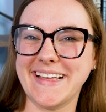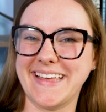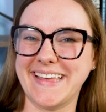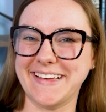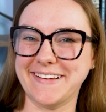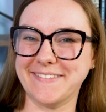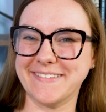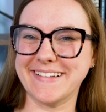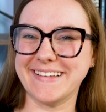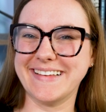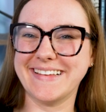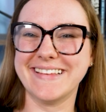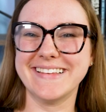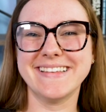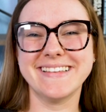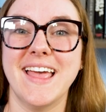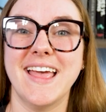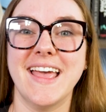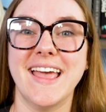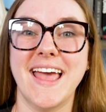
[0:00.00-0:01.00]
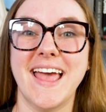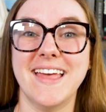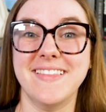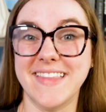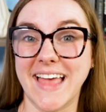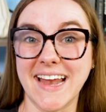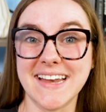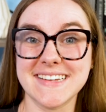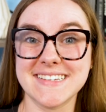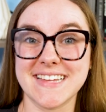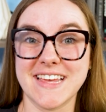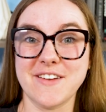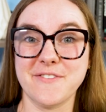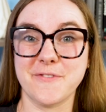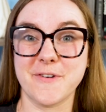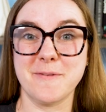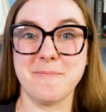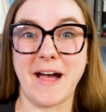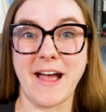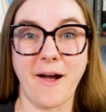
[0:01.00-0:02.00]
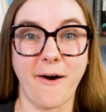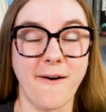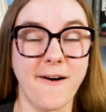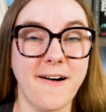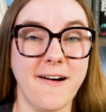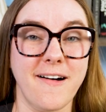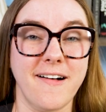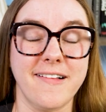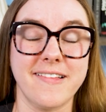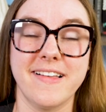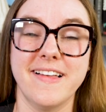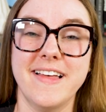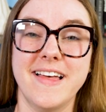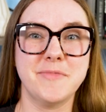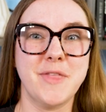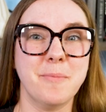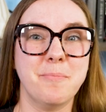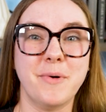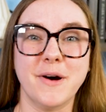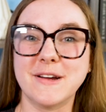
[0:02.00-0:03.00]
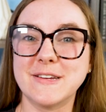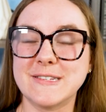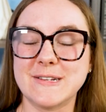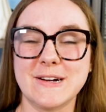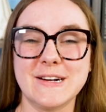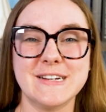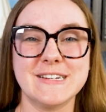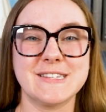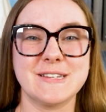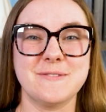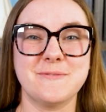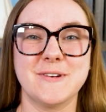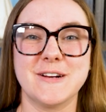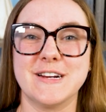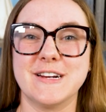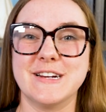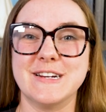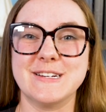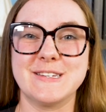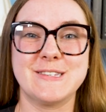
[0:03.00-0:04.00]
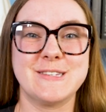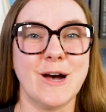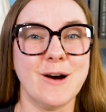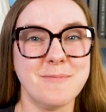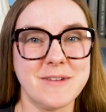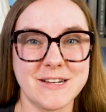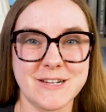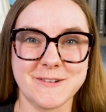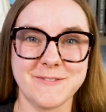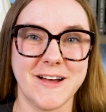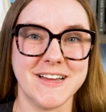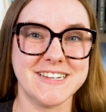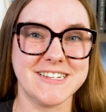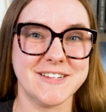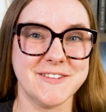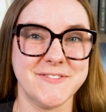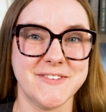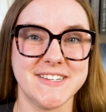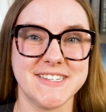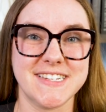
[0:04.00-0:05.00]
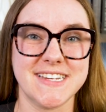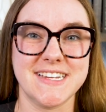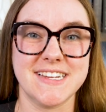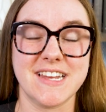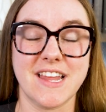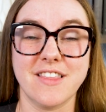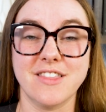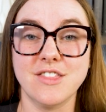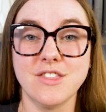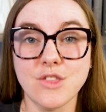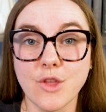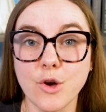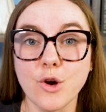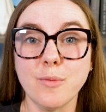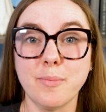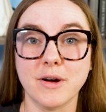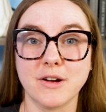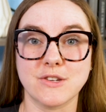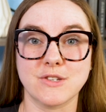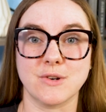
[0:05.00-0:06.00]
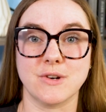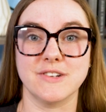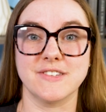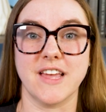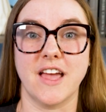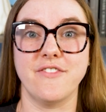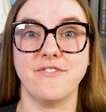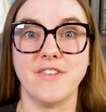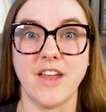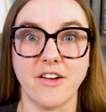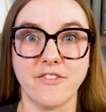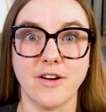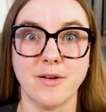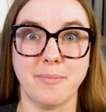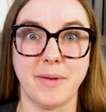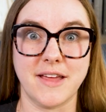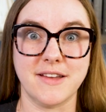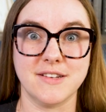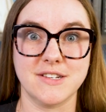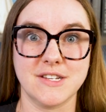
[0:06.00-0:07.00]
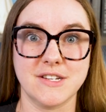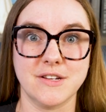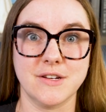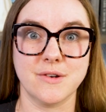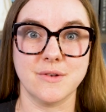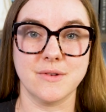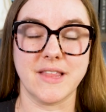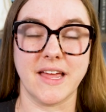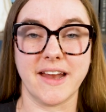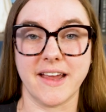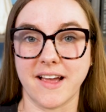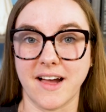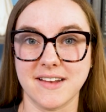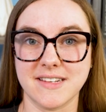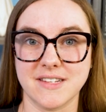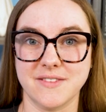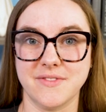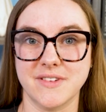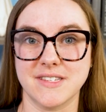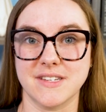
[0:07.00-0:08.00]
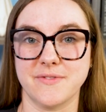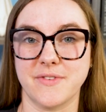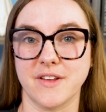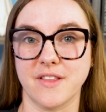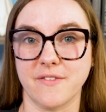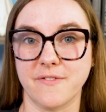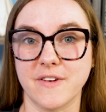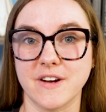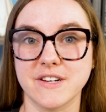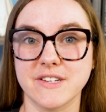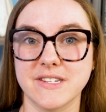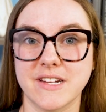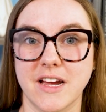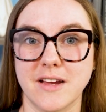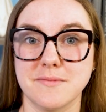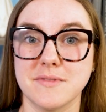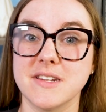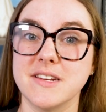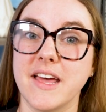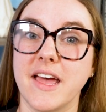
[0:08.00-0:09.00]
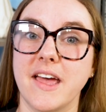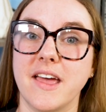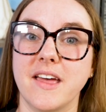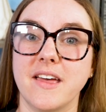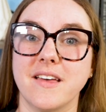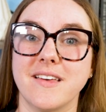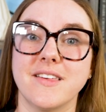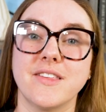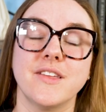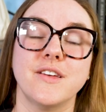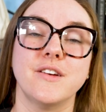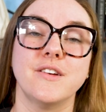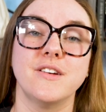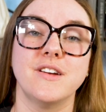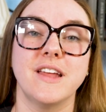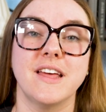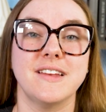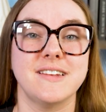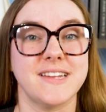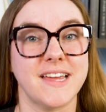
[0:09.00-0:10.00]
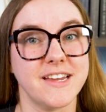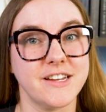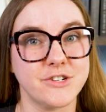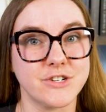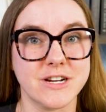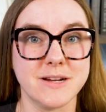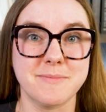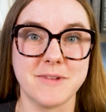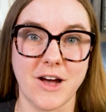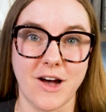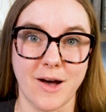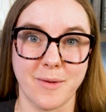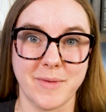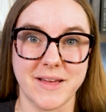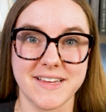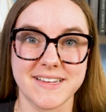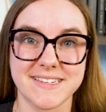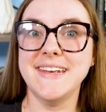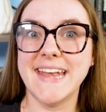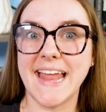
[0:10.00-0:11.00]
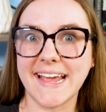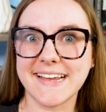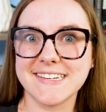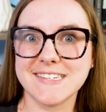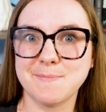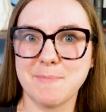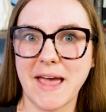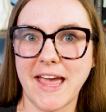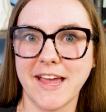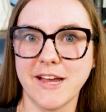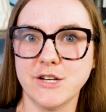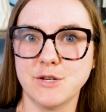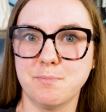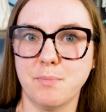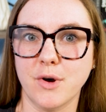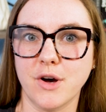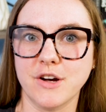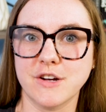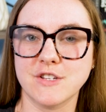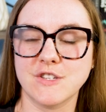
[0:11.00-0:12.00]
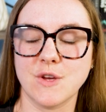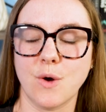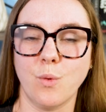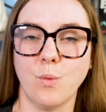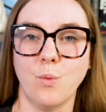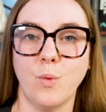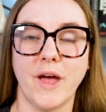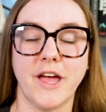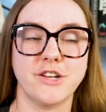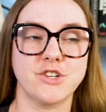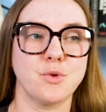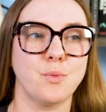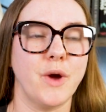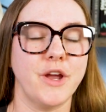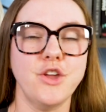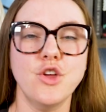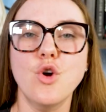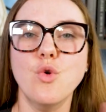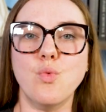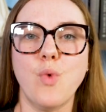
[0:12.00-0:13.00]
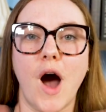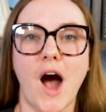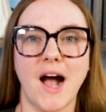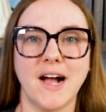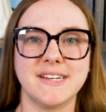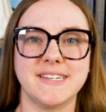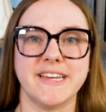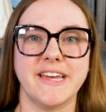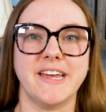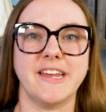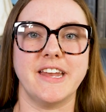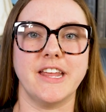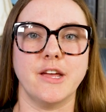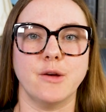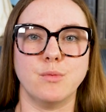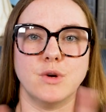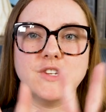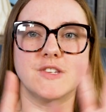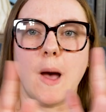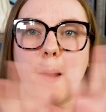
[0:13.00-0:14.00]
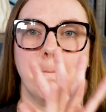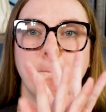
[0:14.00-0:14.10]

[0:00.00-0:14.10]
cute. And that is it for my haul. The bookstores were so much fun to visit. New bookstores I've never been to that I got to visit for the first time today include Daydream Comic, Next Page Books, which when you walked in, it was